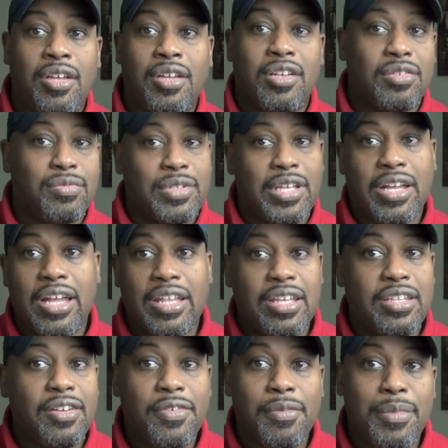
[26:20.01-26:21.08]
Because when I got
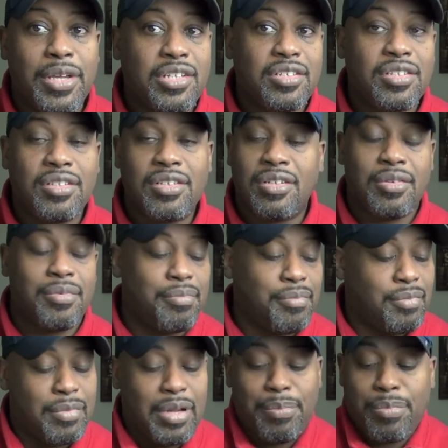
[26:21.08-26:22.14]
that information,
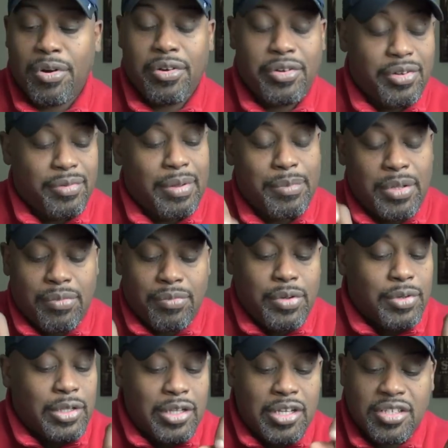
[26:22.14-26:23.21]
my partner, I mean, we
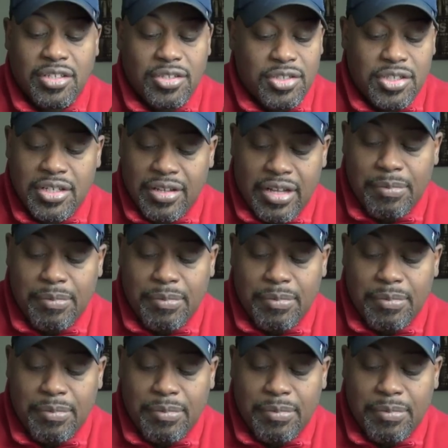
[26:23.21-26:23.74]
were listing shit.